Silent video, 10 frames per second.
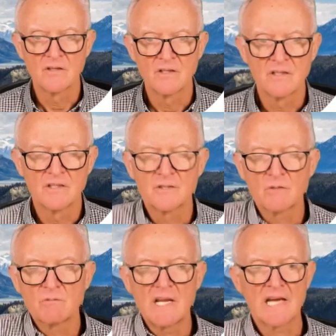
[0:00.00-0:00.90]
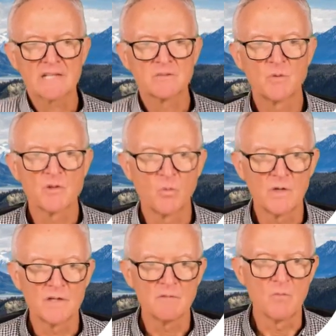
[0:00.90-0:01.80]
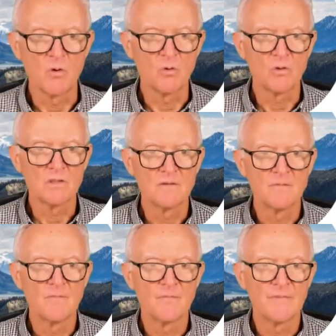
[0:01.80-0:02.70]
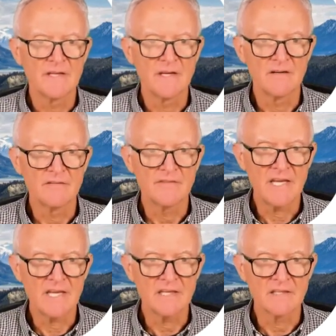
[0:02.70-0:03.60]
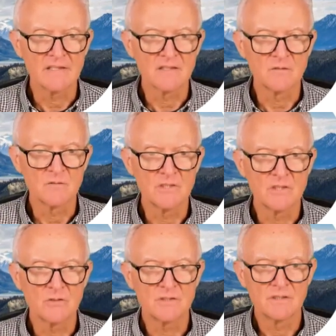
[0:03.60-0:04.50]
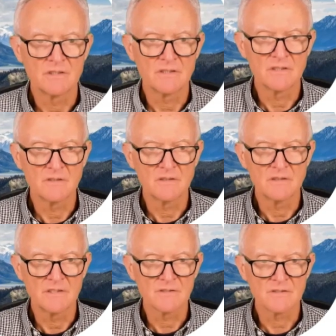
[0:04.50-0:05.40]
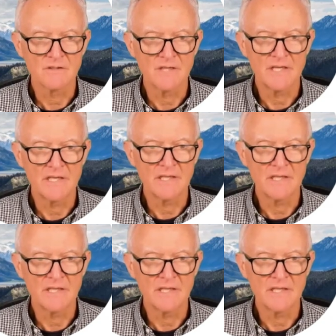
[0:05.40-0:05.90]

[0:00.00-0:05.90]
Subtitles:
to react with 1 mole of A. And I'll note that these are A.